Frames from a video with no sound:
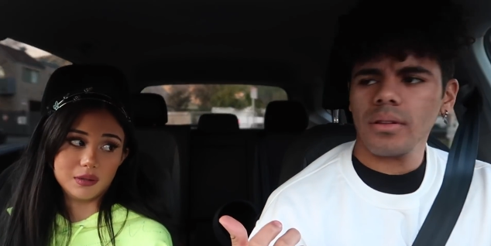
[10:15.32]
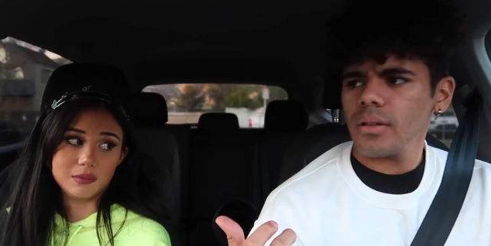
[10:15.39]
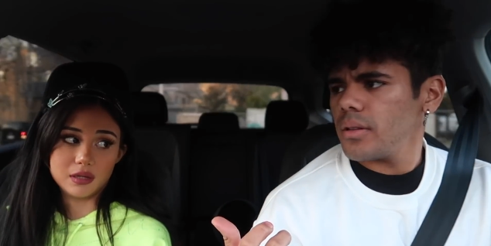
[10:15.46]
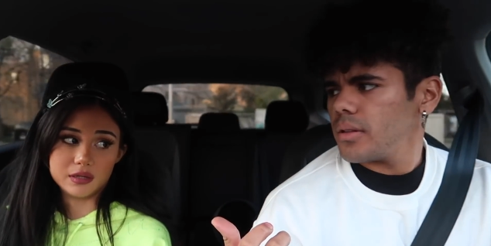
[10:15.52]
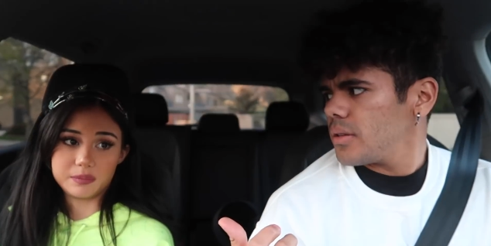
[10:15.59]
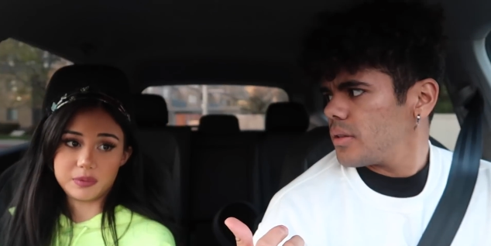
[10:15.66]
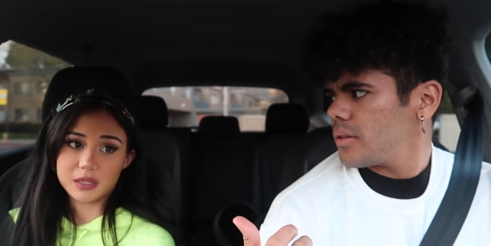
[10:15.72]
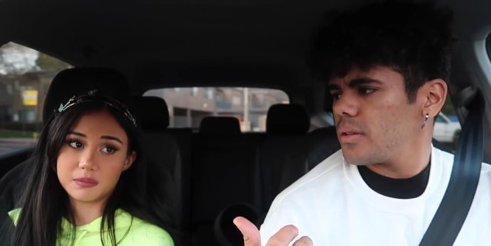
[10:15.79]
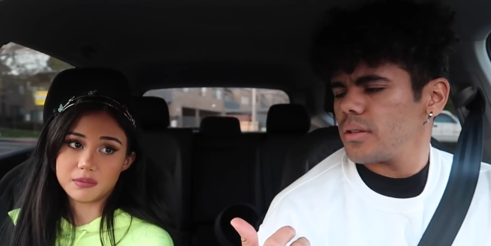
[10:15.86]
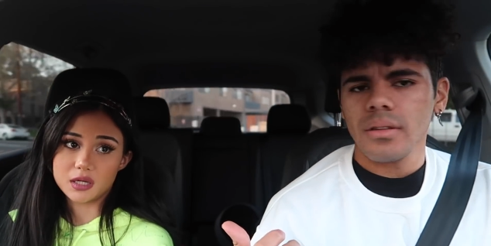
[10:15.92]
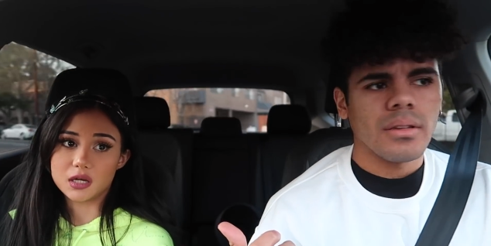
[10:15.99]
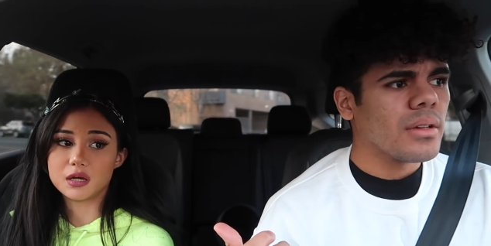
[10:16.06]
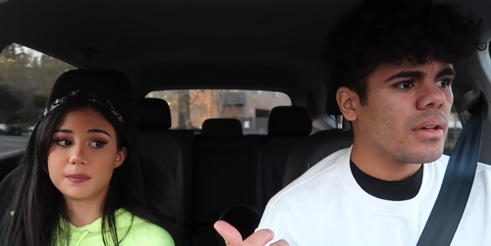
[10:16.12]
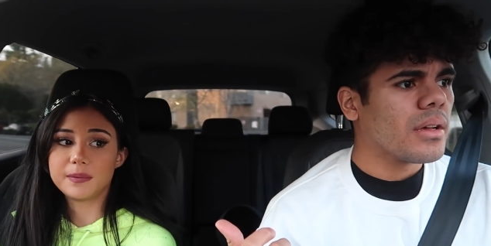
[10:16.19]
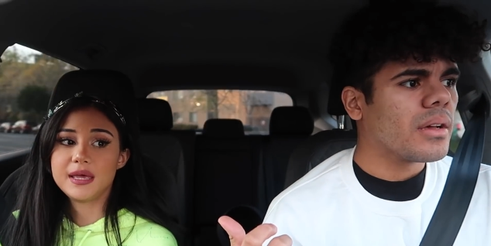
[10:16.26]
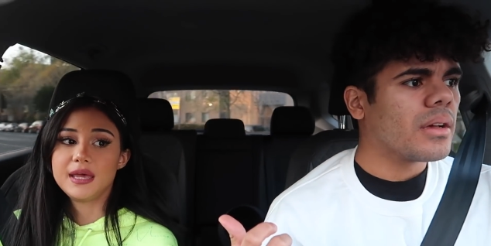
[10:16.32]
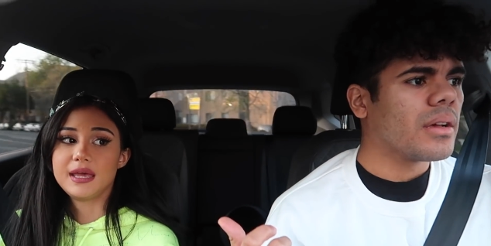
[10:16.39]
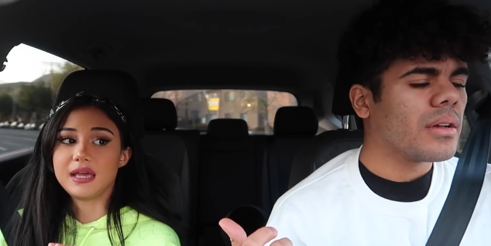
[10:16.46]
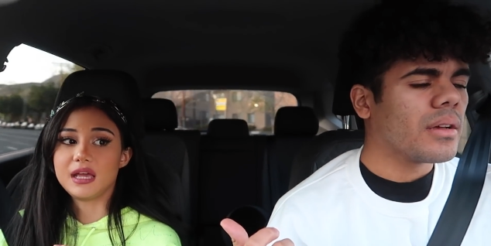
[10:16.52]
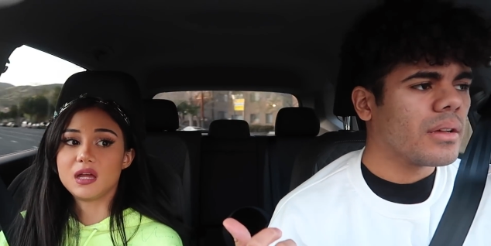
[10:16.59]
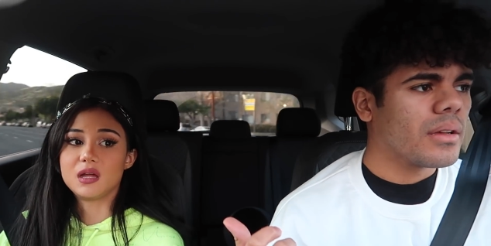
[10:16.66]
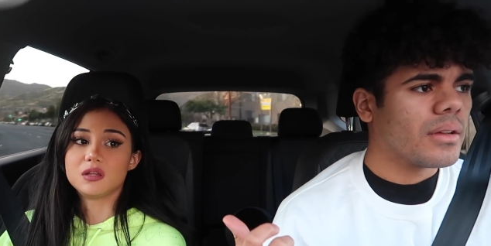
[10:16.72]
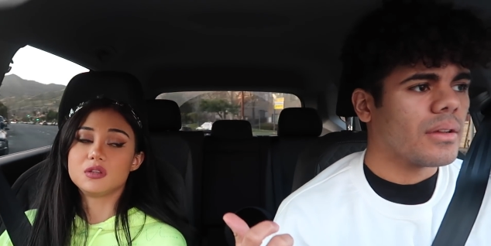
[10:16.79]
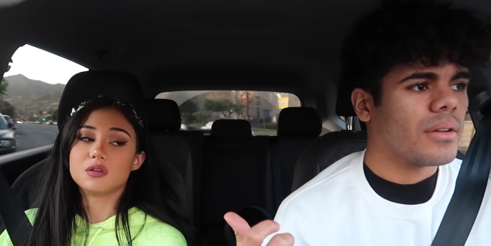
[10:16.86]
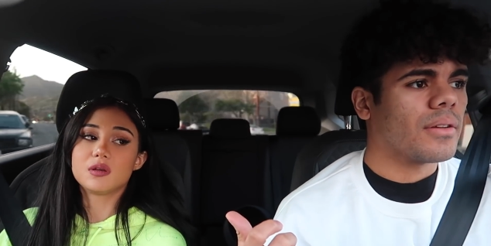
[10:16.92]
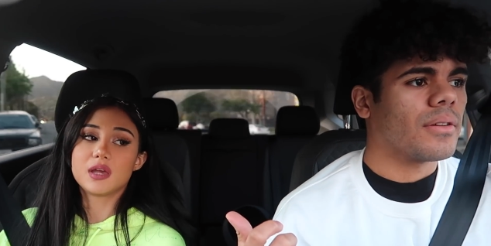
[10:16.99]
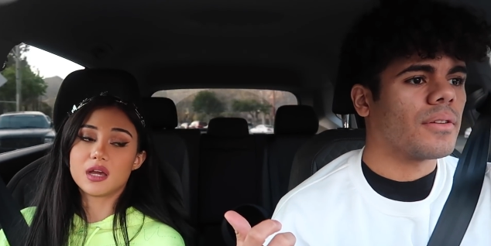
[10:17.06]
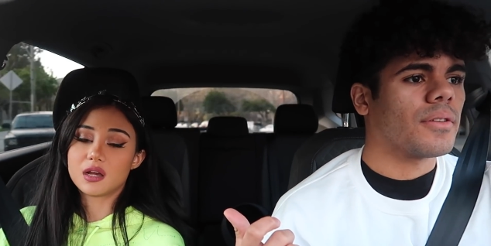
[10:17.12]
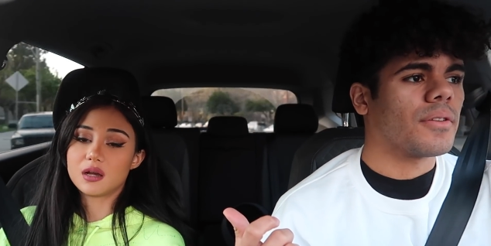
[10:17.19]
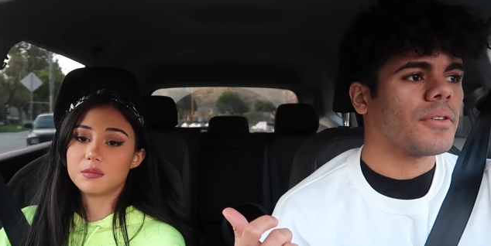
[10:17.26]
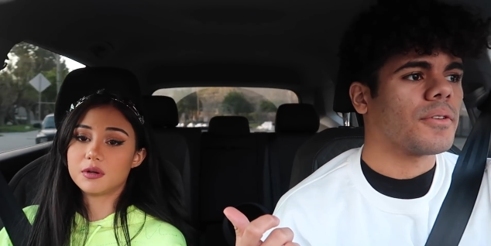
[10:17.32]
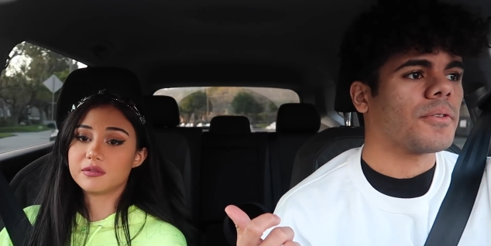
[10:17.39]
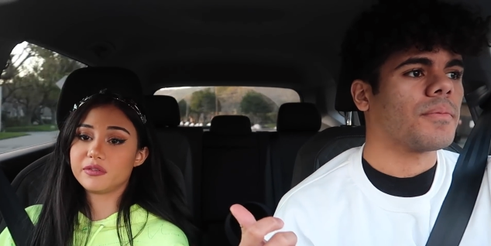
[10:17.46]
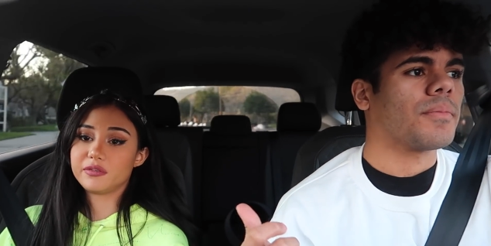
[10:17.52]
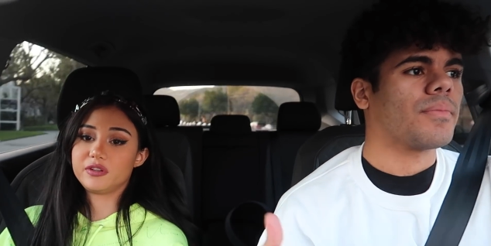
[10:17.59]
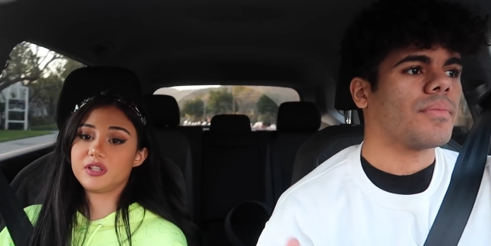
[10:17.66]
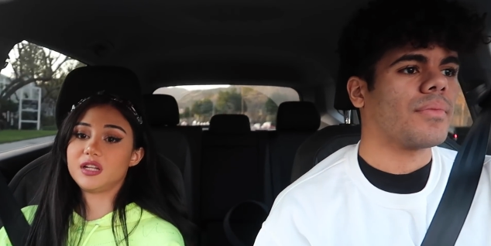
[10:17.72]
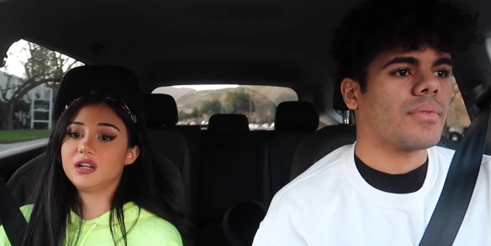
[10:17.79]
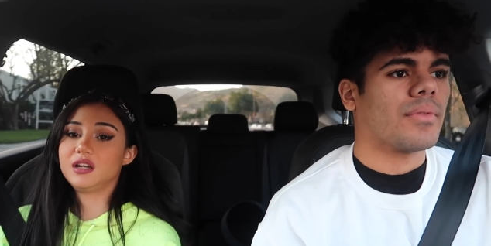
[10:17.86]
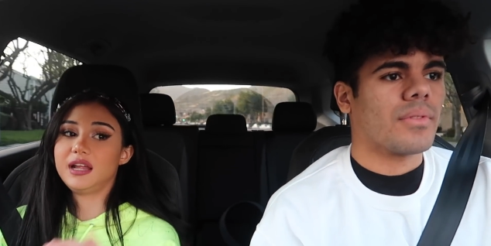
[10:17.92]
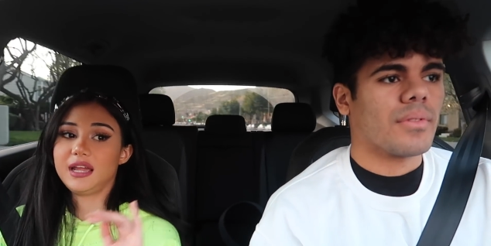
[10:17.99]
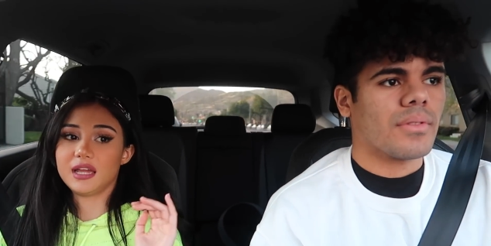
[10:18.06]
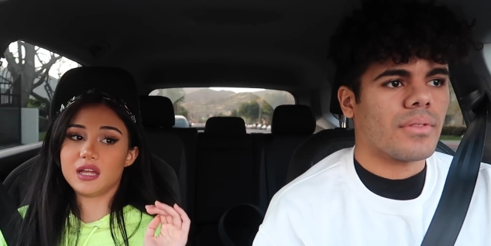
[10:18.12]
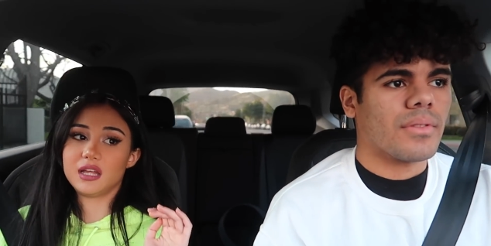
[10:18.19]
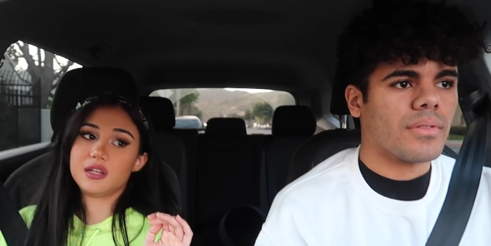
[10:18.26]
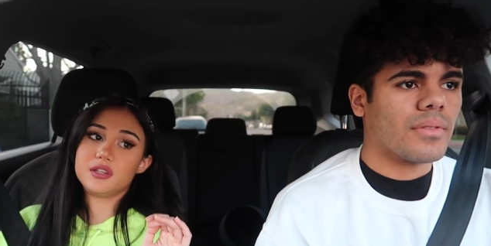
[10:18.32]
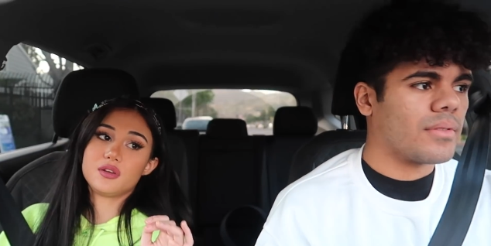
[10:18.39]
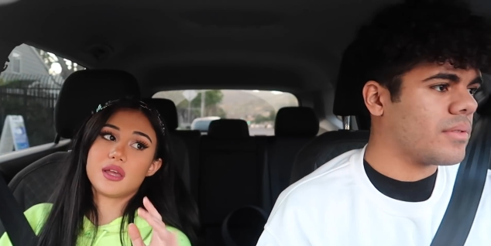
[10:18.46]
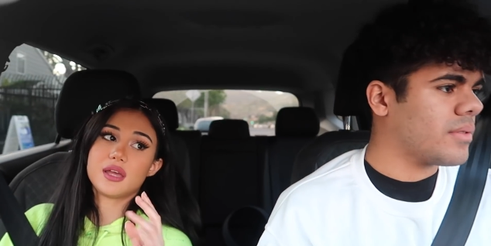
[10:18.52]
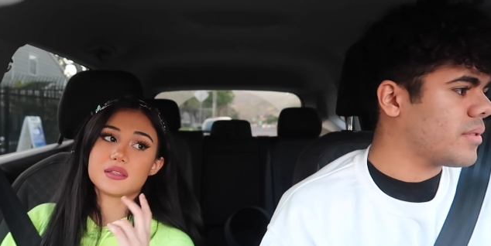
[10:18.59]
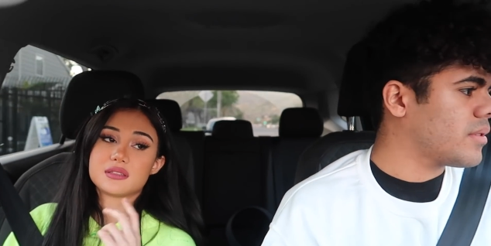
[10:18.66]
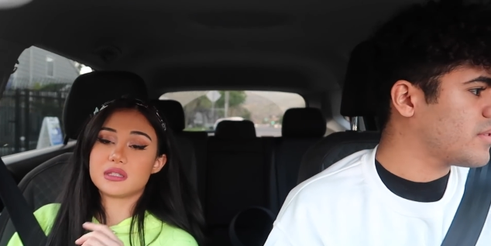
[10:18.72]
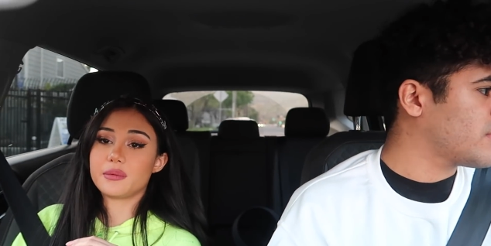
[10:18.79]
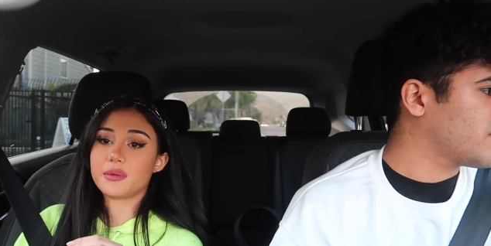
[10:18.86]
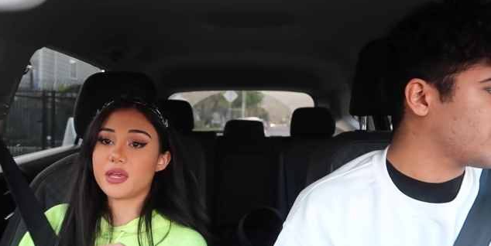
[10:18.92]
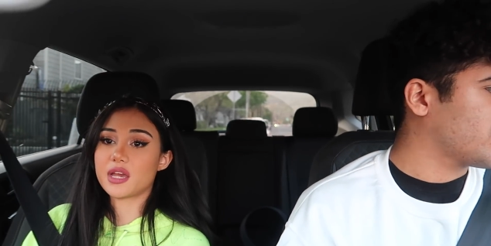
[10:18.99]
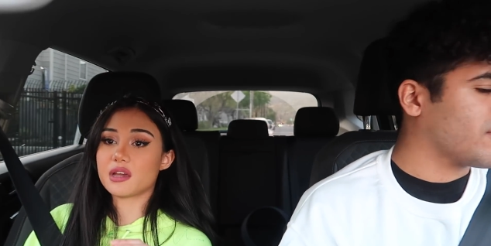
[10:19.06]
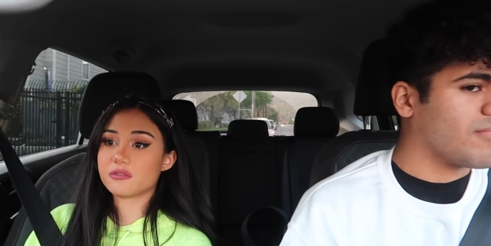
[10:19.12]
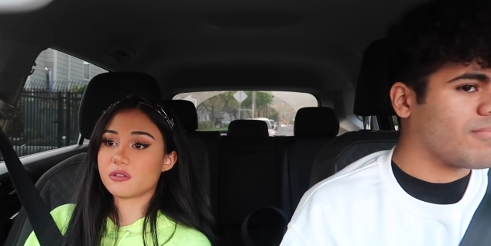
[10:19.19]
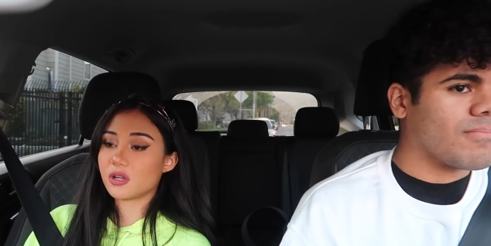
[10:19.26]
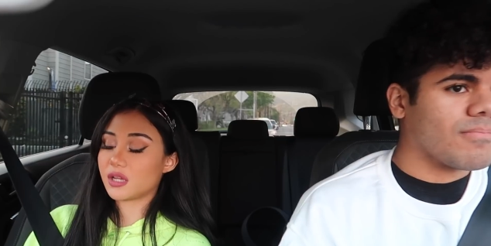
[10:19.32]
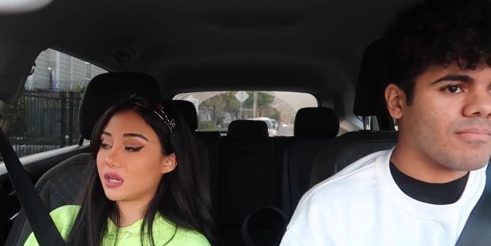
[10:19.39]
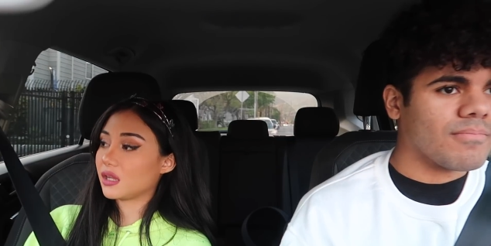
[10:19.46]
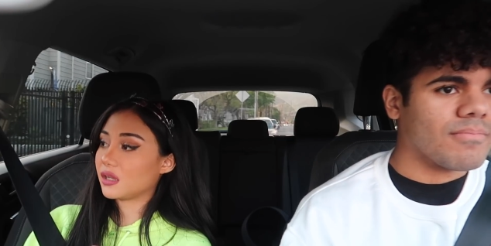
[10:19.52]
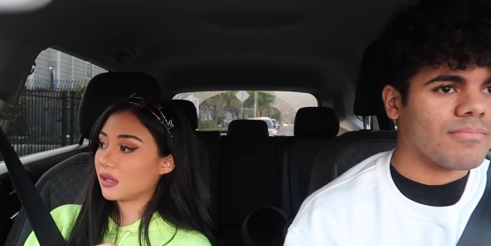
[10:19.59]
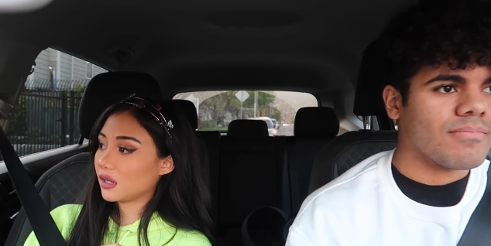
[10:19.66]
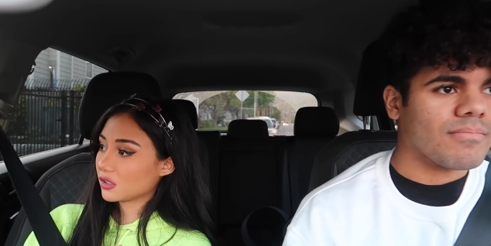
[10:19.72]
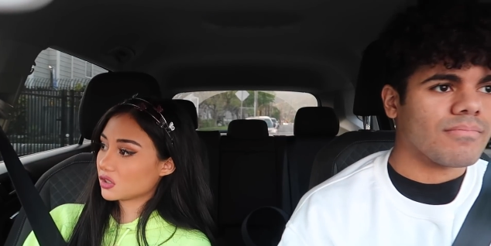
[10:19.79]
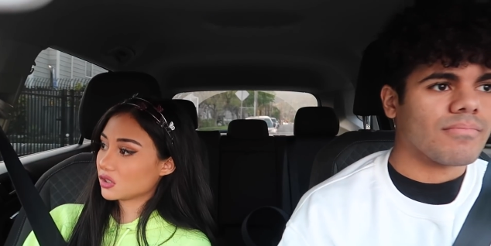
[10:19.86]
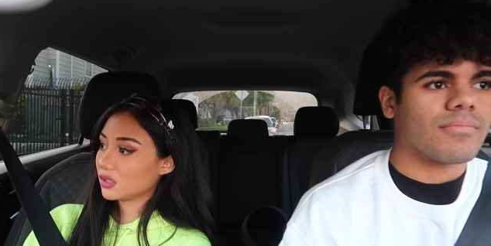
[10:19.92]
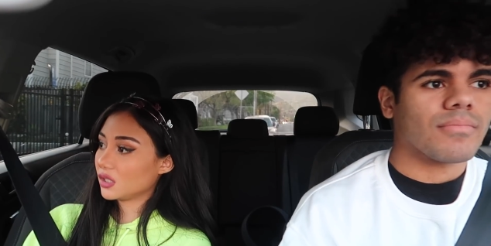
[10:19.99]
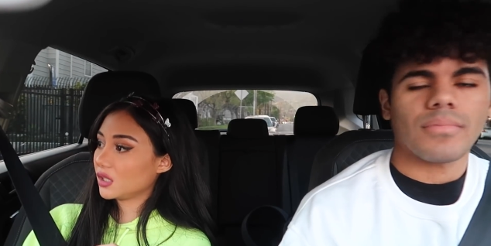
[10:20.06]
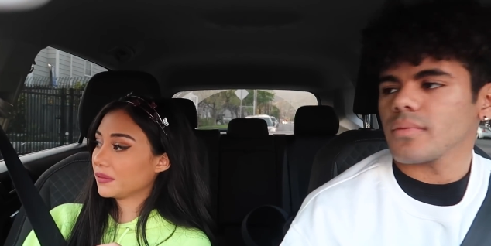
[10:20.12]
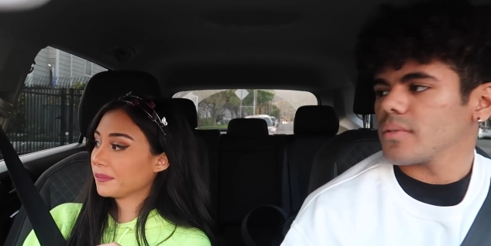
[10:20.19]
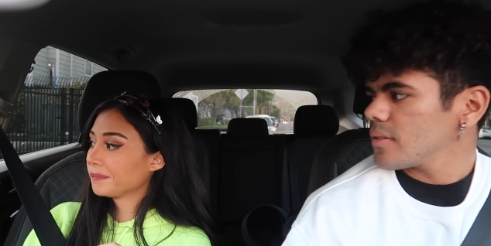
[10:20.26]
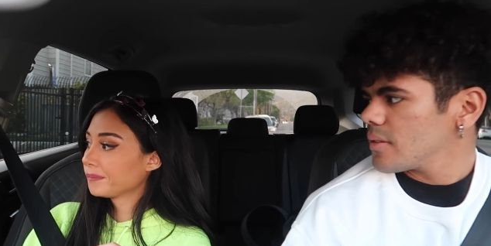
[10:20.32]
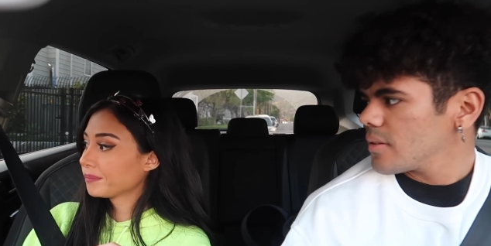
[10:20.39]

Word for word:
Speaker 1: my mom to pick me up, and you can't come over for dinner, and you can't see me ever again, actually.